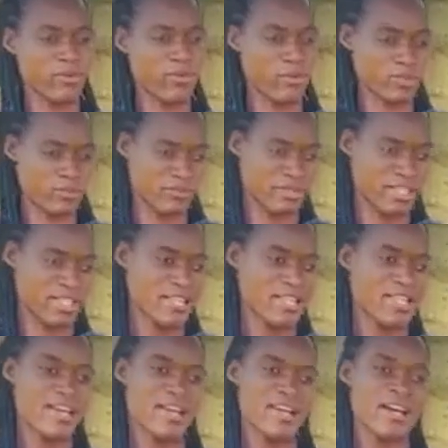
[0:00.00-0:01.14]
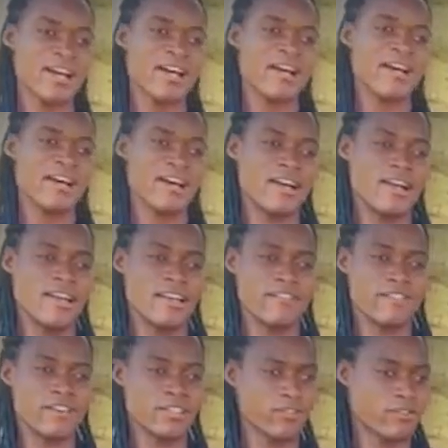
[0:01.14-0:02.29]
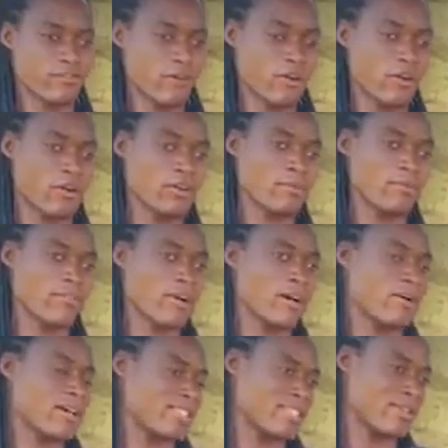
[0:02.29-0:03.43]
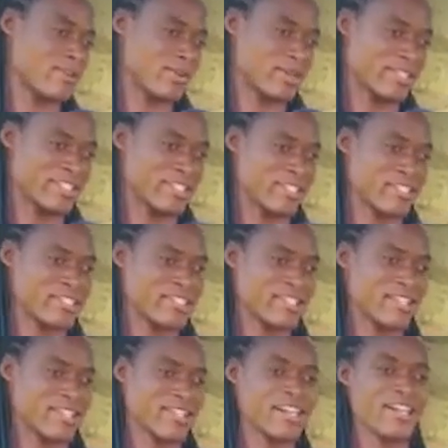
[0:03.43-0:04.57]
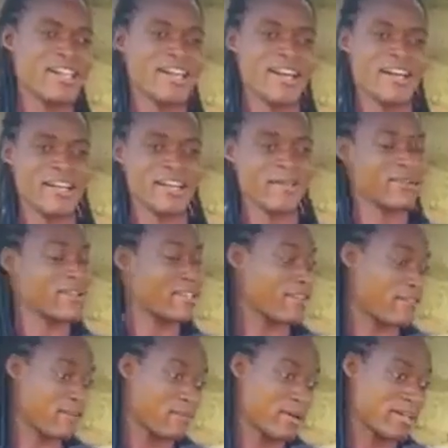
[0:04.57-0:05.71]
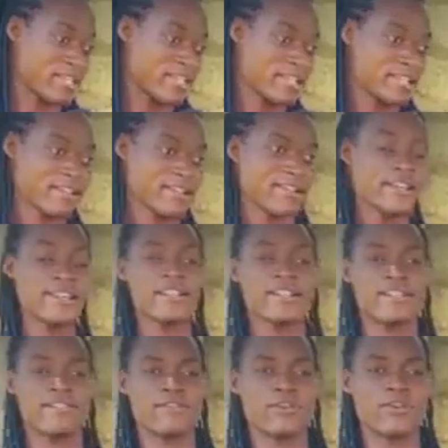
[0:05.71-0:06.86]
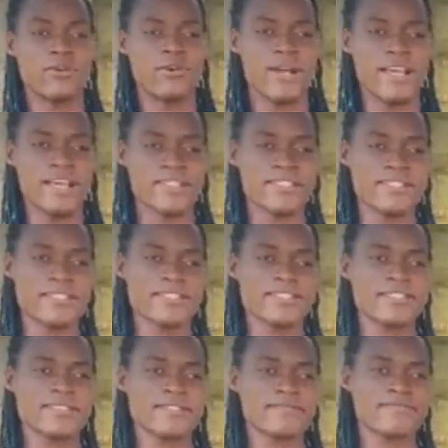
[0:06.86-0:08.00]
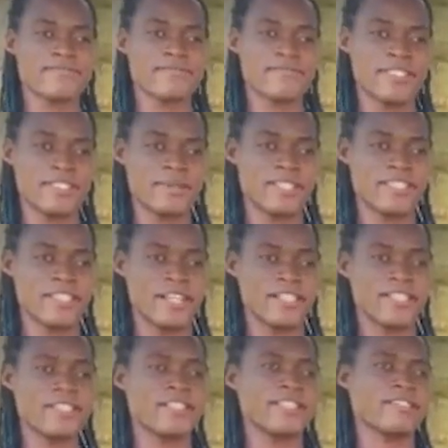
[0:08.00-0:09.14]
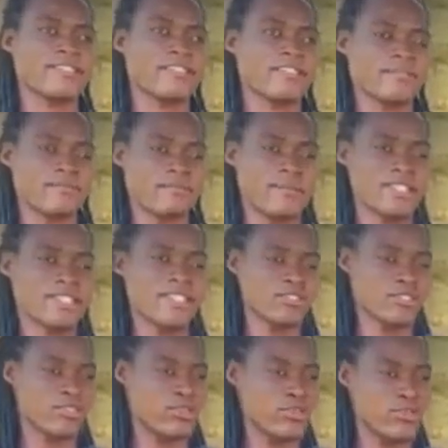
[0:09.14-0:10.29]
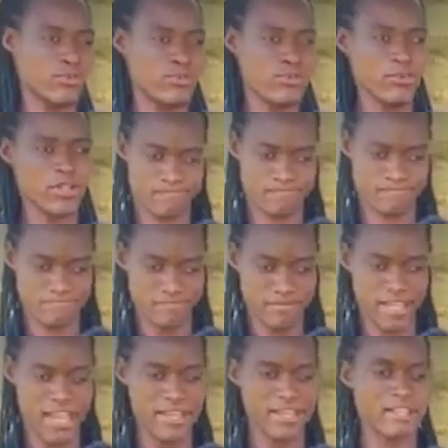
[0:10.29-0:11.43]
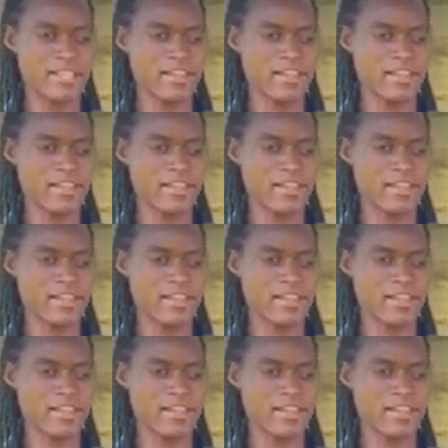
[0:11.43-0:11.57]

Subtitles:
knows me. First of all, before I answer your questions, I greet everybody, the followers, especially big thanks to you. I greet